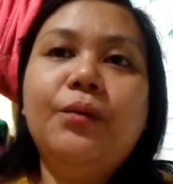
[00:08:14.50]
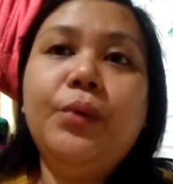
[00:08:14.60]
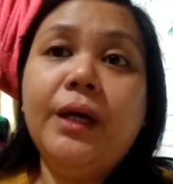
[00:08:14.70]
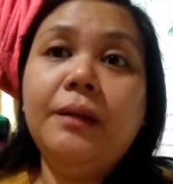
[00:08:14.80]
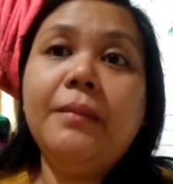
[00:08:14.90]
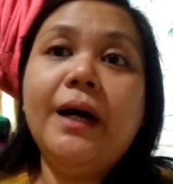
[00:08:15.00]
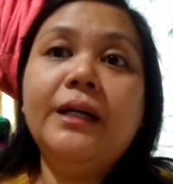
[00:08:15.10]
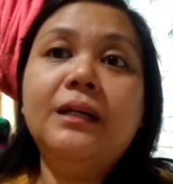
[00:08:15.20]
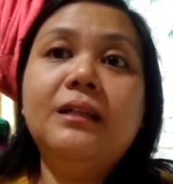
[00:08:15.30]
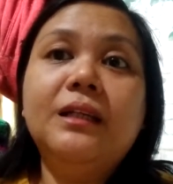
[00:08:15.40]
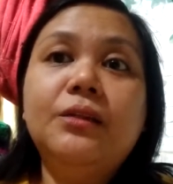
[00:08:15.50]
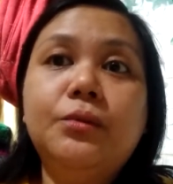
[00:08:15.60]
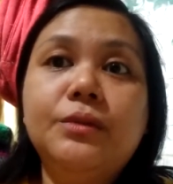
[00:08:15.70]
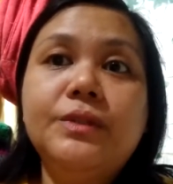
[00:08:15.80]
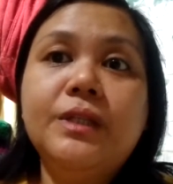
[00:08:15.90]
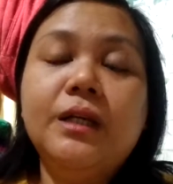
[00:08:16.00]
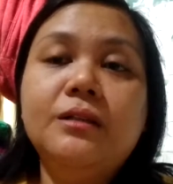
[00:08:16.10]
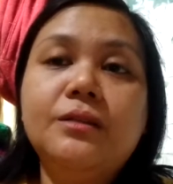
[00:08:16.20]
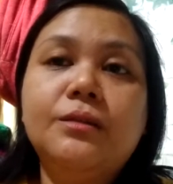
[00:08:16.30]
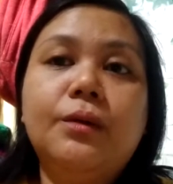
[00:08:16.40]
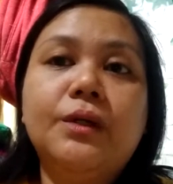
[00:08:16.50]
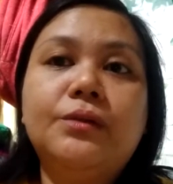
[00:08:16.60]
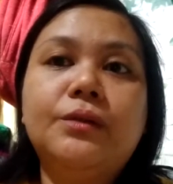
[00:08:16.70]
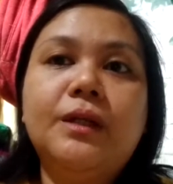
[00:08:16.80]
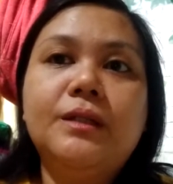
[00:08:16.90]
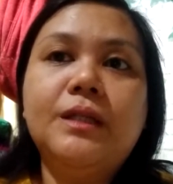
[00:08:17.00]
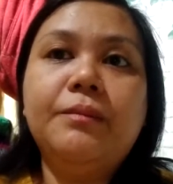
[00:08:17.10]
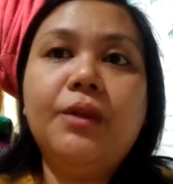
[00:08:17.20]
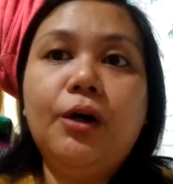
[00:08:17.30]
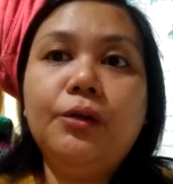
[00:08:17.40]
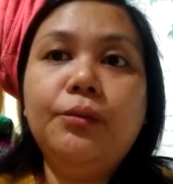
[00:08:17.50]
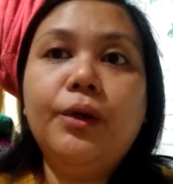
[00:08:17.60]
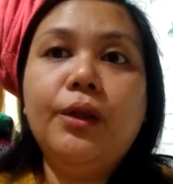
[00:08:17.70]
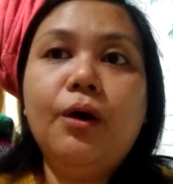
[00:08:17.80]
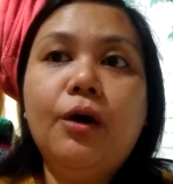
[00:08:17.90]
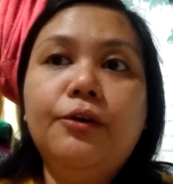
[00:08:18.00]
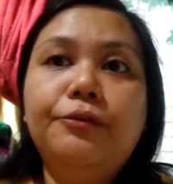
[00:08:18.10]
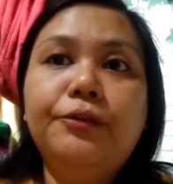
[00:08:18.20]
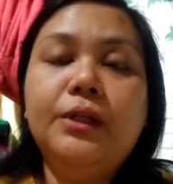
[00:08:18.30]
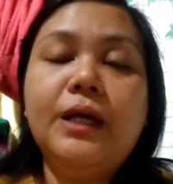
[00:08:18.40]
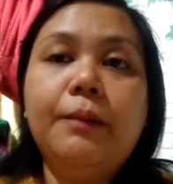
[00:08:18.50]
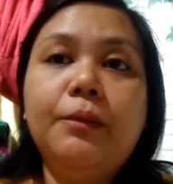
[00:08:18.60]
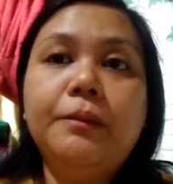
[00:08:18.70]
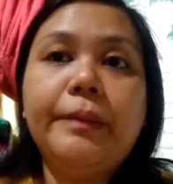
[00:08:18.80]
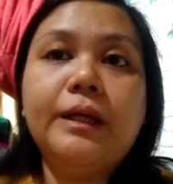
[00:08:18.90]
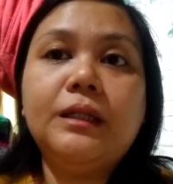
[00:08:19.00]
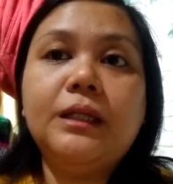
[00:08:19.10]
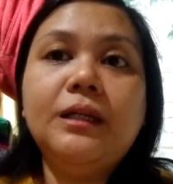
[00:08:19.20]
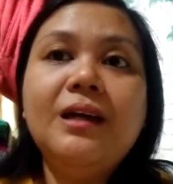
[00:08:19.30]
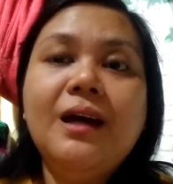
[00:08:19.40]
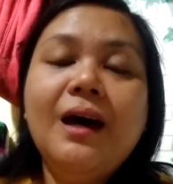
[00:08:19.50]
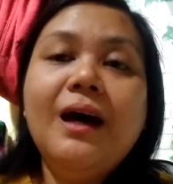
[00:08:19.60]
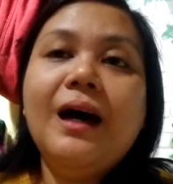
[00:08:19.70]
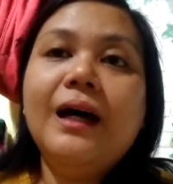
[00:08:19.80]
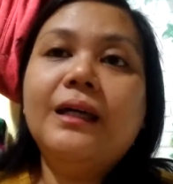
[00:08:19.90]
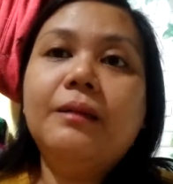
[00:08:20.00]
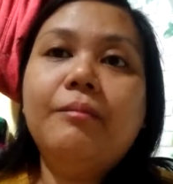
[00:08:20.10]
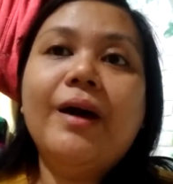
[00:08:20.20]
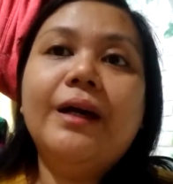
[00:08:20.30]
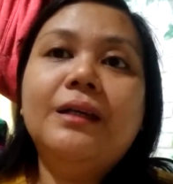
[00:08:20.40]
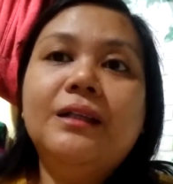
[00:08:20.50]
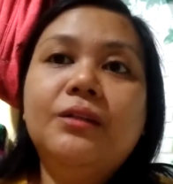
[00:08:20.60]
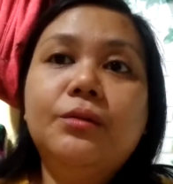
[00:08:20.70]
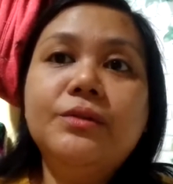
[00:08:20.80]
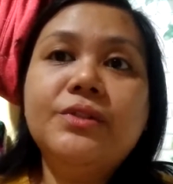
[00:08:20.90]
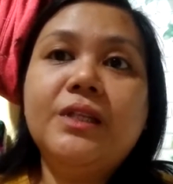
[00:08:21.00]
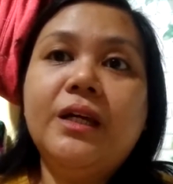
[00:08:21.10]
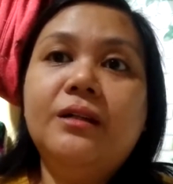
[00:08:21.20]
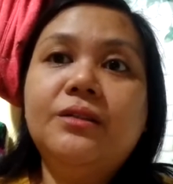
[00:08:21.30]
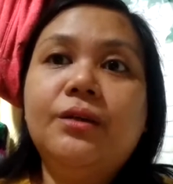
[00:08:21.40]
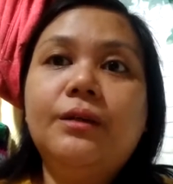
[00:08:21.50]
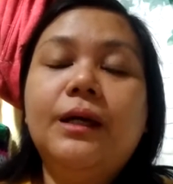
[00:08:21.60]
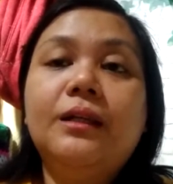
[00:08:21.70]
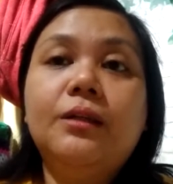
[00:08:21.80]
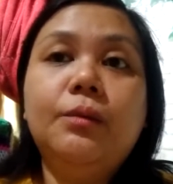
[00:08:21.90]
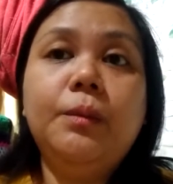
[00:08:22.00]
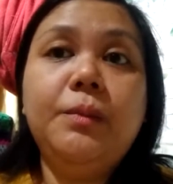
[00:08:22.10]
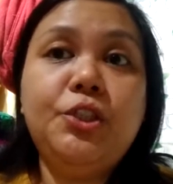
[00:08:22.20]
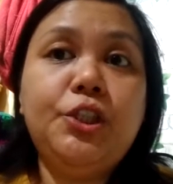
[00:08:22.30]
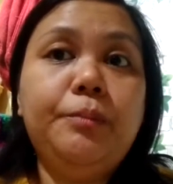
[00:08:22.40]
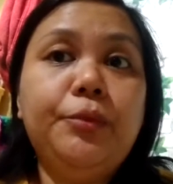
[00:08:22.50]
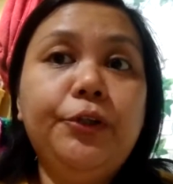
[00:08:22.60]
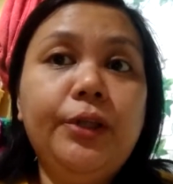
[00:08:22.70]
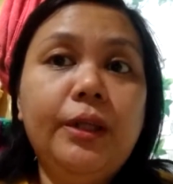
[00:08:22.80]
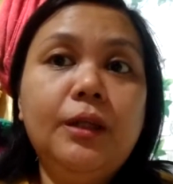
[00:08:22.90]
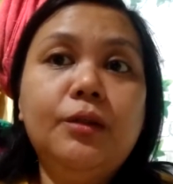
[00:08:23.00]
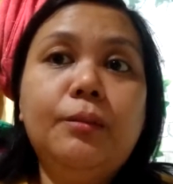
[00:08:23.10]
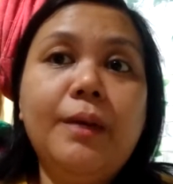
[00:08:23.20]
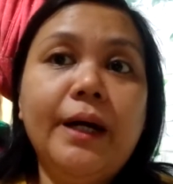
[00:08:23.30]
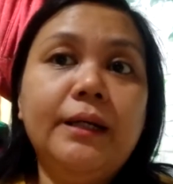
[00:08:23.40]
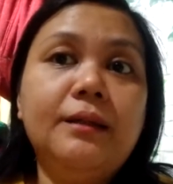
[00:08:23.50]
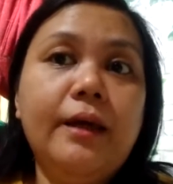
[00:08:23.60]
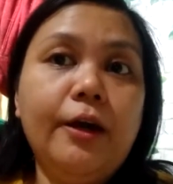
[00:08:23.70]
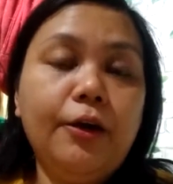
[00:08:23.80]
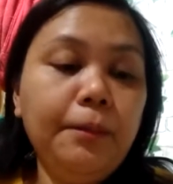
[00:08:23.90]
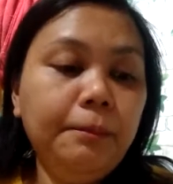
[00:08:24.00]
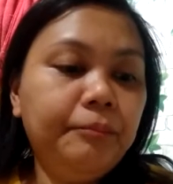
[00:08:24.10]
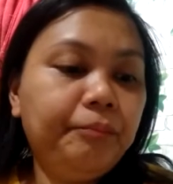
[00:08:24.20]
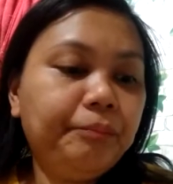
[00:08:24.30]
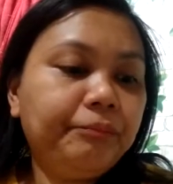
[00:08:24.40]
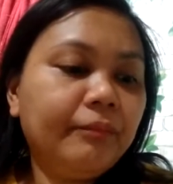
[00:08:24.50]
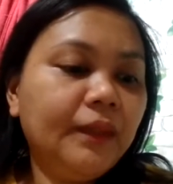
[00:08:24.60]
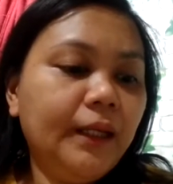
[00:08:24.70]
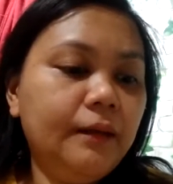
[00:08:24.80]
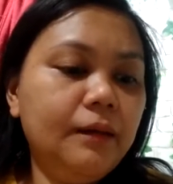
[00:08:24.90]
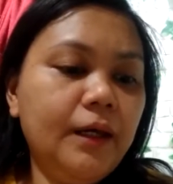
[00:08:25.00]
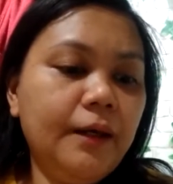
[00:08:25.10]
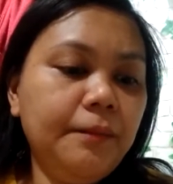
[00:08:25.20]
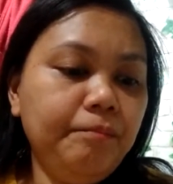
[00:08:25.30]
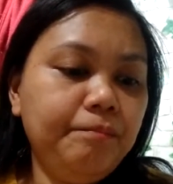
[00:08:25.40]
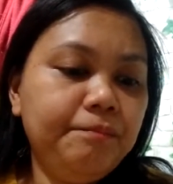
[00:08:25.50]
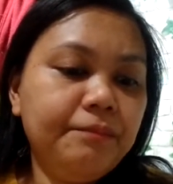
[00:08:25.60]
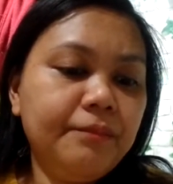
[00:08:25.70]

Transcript: we can buy it in wholesale. So as soon as I'm done with all of the diamond painting, I can buy it in wholesale so that it will be cheaper to buy it there. And then